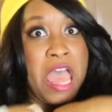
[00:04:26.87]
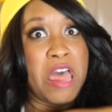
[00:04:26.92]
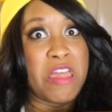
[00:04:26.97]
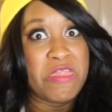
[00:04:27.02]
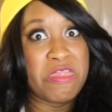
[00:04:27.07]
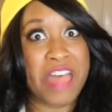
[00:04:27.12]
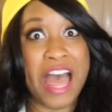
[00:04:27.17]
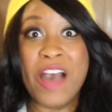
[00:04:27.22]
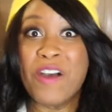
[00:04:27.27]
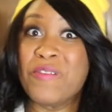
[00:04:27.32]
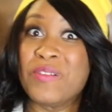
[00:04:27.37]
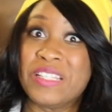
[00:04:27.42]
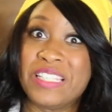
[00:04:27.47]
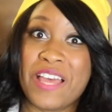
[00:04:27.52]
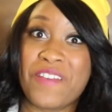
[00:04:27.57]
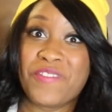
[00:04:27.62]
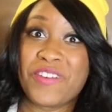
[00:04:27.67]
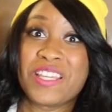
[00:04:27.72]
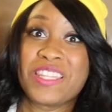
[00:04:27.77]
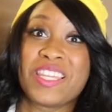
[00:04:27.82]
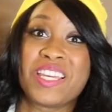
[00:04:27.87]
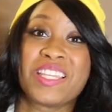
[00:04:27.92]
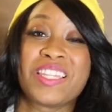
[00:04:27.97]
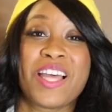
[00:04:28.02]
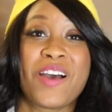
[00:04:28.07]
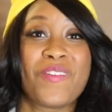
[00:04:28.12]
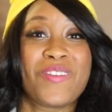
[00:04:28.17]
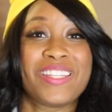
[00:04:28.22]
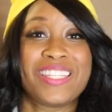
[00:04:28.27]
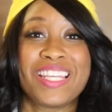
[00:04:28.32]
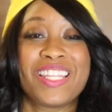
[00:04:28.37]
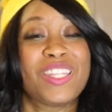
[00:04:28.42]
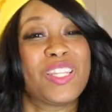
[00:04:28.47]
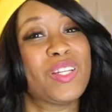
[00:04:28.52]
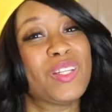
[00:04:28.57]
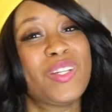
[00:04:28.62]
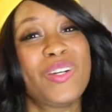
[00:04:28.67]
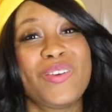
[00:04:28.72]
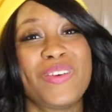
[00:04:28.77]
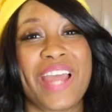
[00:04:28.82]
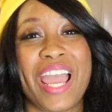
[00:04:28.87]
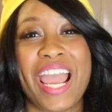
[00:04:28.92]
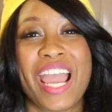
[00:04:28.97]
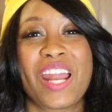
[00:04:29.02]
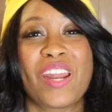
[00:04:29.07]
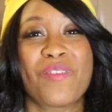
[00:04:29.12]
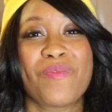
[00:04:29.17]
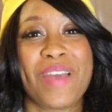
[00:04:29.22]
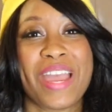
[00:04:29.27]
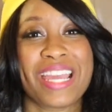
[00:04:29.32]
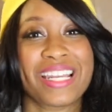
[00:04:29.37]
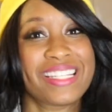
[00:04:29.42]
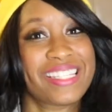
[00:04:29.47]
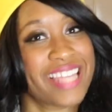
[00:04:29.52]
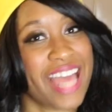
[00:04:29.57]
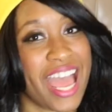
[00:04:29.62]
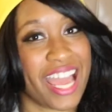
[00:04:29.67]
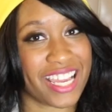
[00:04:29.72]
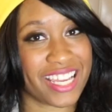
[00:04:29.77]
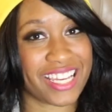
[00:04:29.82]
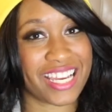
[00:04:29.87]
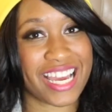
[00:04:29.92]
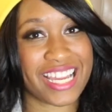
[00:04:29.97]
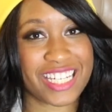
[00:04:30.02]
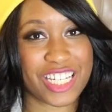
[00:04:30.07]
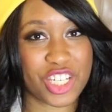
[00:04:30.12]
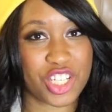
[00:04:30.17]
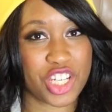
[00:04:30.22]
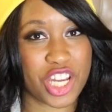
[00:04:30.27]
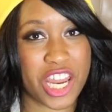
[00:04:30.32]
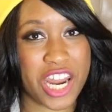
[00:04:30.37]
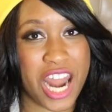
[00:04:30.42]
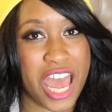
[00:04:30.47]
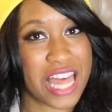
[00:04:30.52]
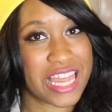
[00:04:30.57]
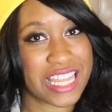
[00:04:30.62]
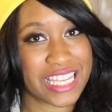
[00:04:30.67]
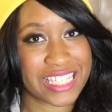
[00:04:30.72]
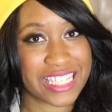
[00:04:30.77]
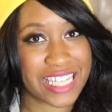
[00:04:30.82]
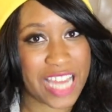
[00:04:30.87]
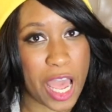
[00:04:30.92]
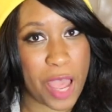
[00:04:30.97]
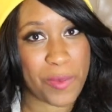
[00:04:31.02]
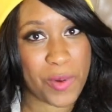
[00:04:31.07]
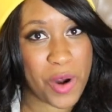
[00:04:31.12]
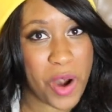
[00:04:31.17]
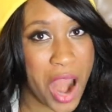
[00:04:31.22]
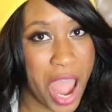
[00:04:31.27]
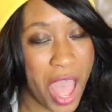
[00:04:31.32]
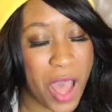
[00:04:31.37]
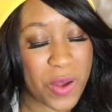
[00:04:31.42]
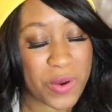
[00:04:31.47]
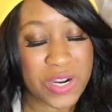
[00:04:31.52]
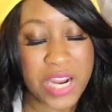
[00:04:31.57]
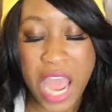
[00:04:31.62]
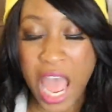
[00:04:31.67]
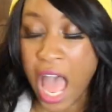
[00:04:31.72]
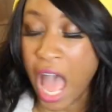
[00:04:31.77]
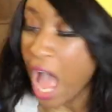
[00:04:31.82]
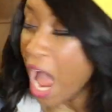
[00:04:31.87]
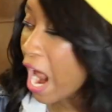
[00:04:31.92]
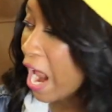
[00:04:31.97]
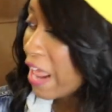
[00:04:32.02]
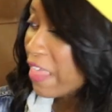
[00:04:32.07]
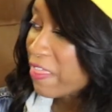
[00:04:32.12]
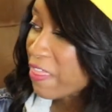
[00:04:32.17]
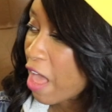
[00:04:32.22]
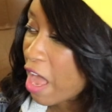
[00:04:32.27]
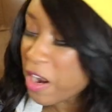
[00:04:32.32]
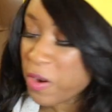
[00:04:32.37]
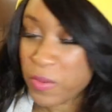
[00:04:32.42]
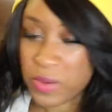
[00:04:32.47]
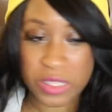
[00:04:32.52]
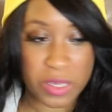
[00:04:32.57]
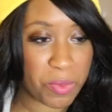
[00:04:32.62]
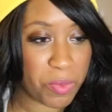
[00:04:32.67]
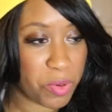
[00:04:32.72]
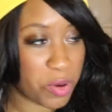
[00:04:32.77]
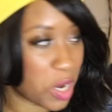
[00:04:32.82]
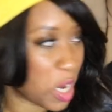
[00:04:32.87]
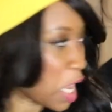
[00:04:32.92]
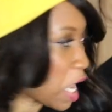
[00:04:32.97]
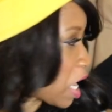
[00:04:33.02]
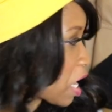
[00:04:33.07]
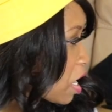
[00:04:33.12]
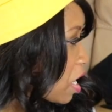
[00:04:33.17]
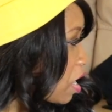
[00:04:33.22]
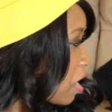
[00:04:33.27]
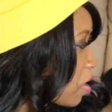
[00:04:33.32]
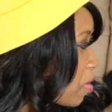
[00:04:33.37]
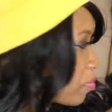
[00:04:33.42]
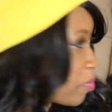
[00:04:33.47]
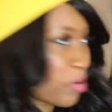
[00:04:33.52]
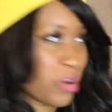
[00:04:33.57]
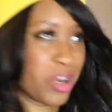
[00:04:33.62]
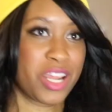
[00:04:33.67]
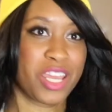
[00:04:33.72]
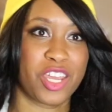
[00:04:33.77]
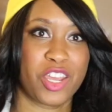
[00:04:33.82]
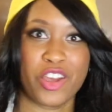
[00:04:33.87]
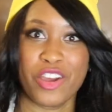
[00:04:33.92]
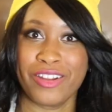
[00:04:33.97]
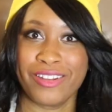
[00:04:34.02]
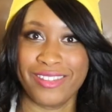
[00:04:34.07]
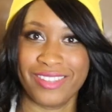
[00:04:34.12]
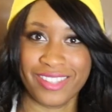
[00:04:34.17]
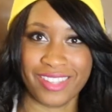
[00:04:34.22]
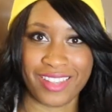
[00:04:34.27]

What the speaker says: And that was everything that was in the Loot Anime Tech Edition this time around. I thought it was a pretty good